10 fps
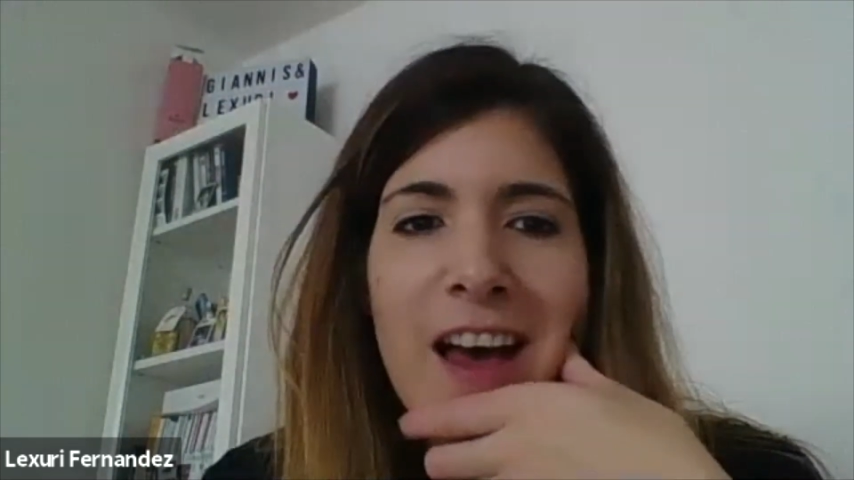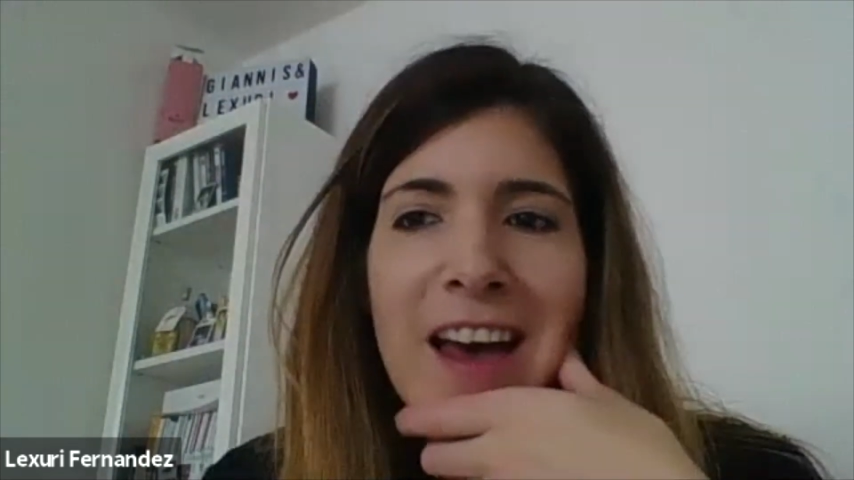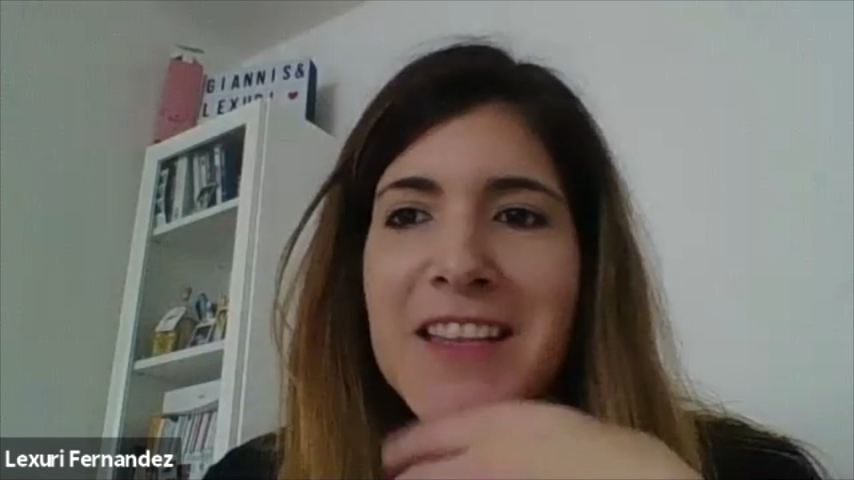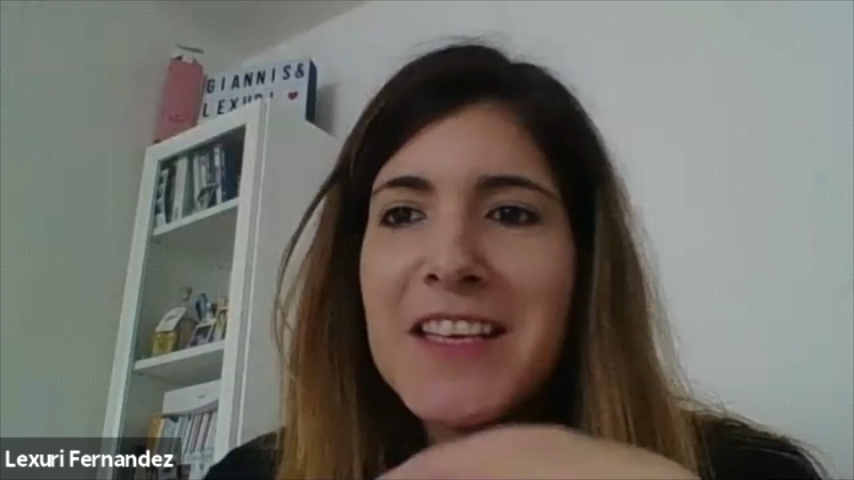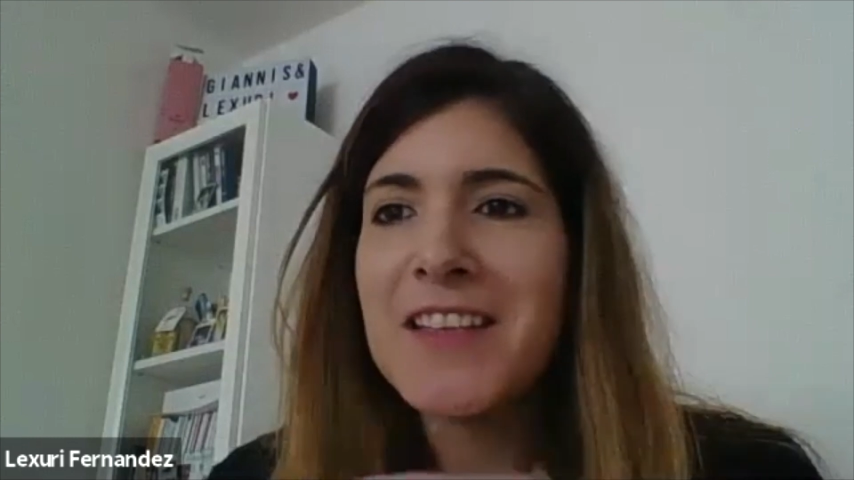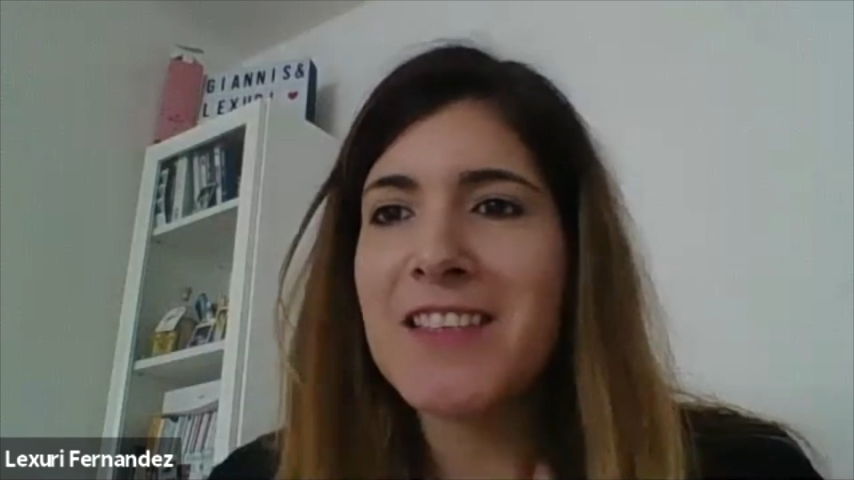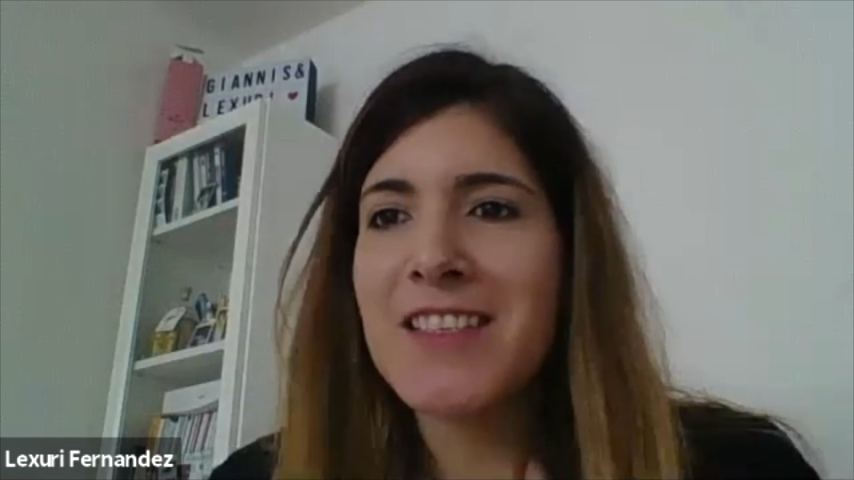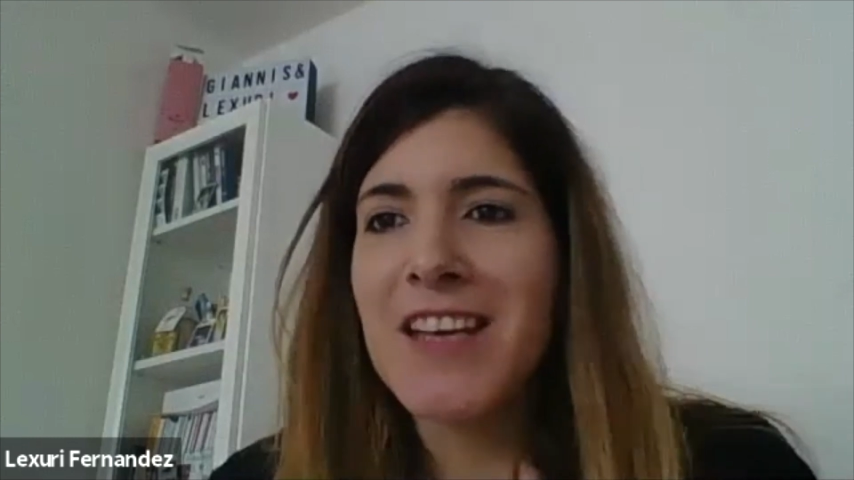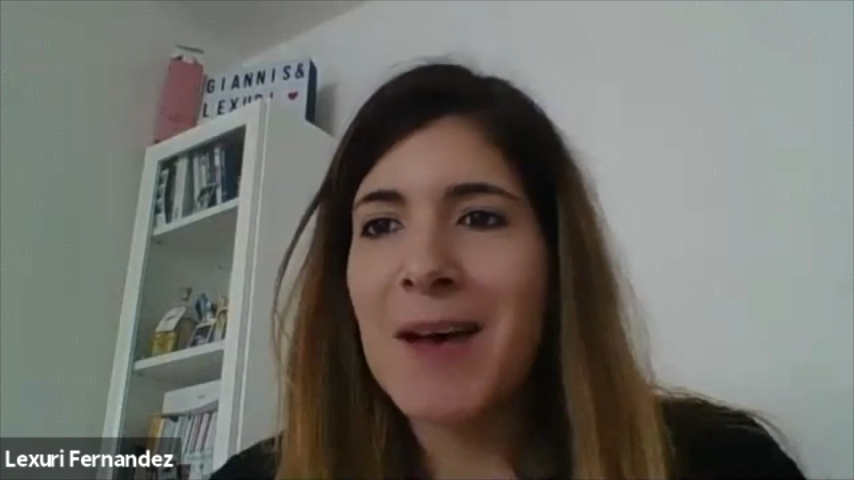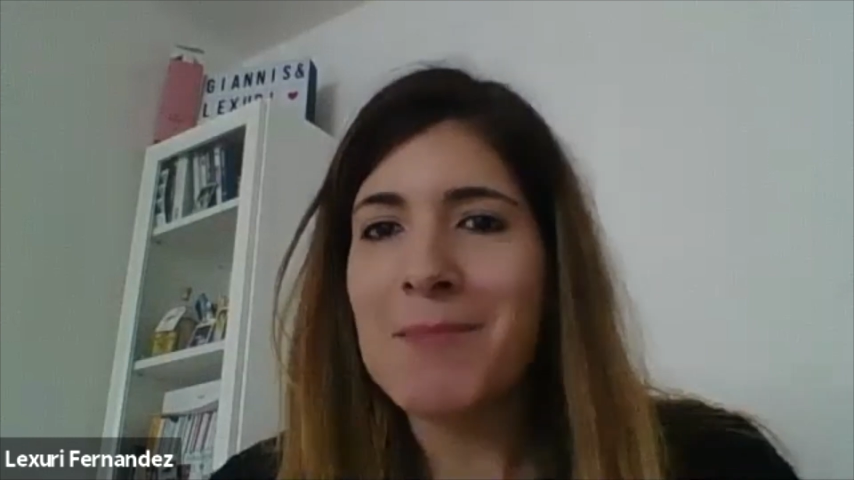I
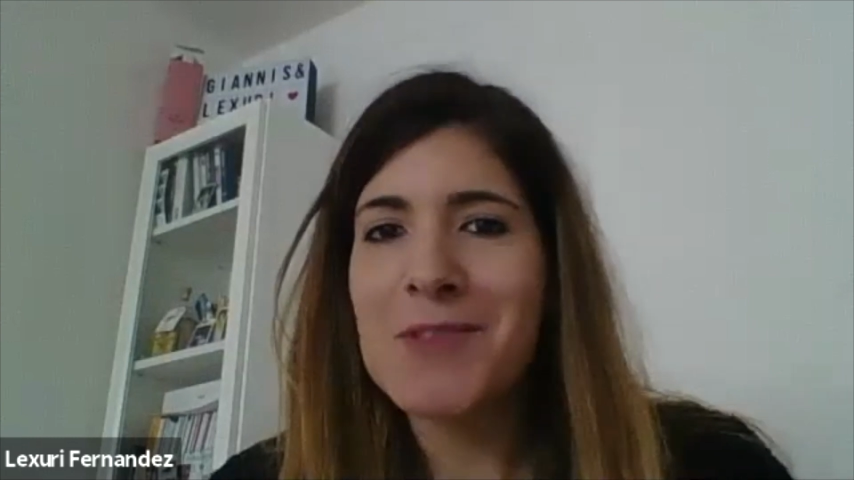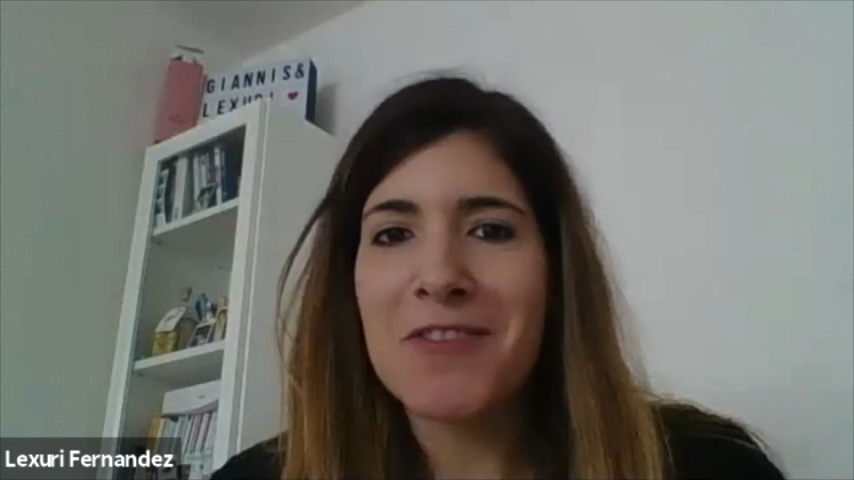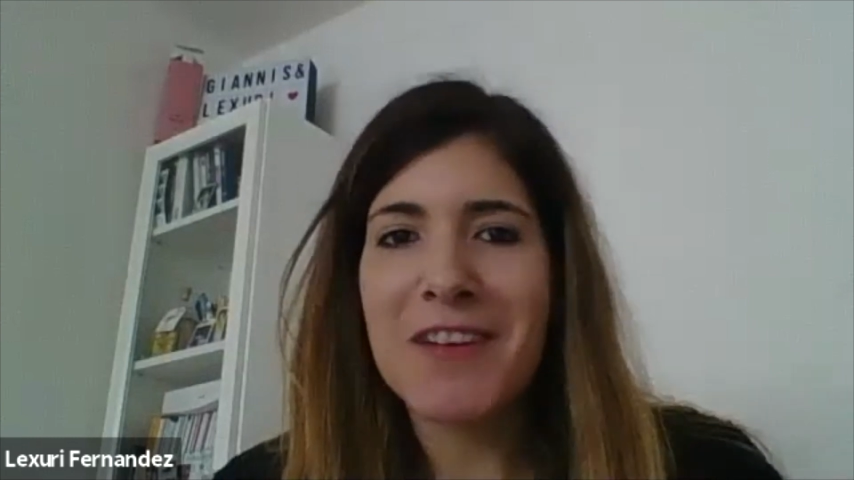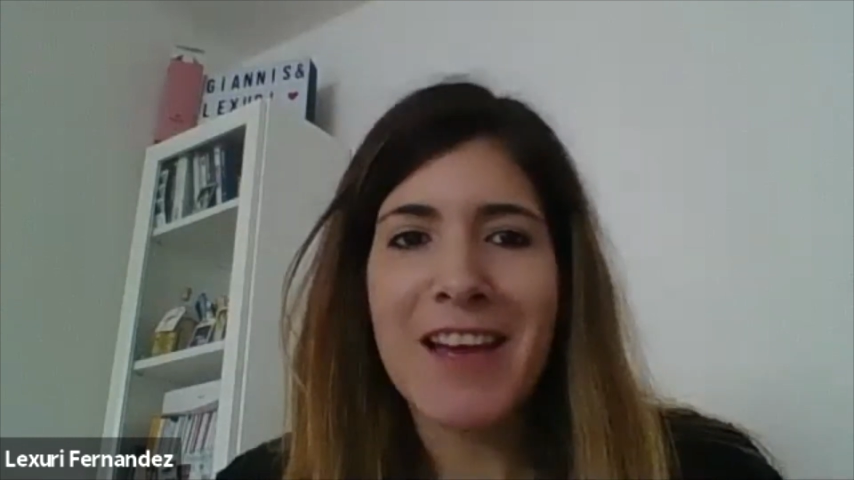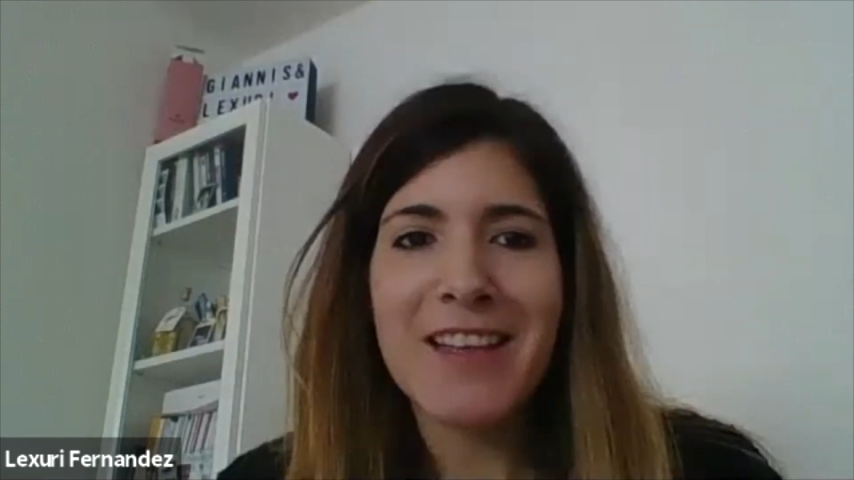didn't. I'm sorry.